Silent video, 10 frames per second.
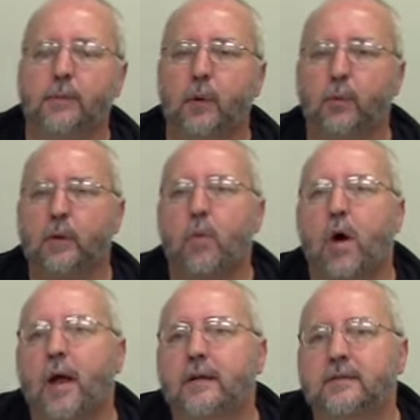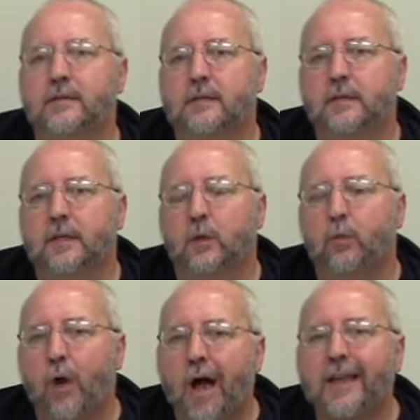but we want
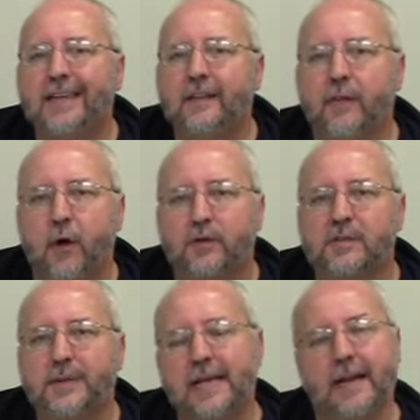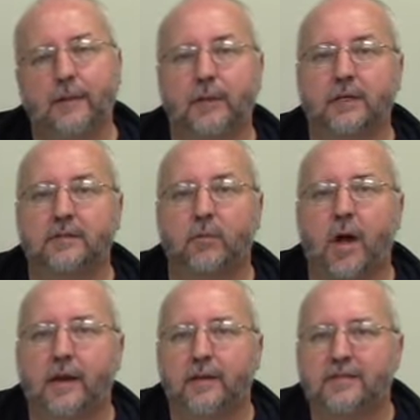Rocky, though, to be in it because
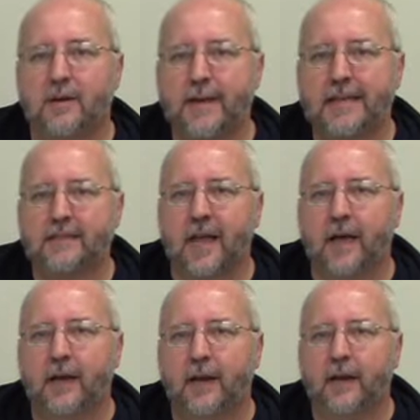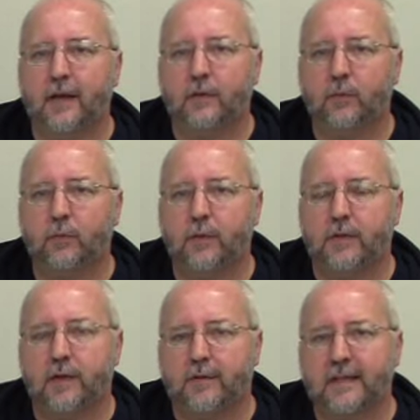Rocky is our mascot, and we
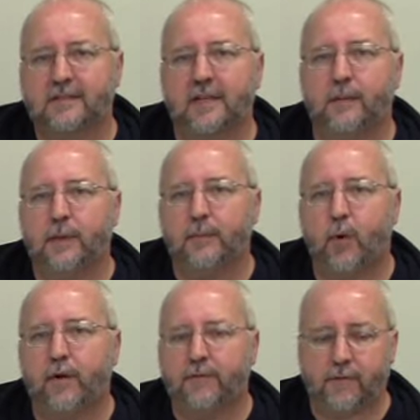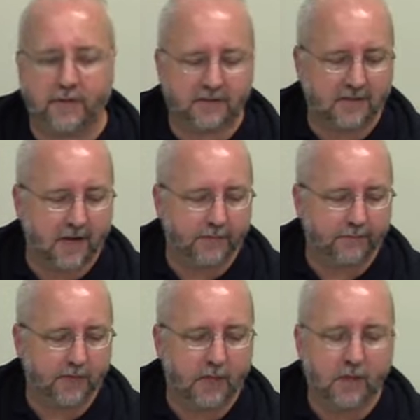think that's going to be important for the design.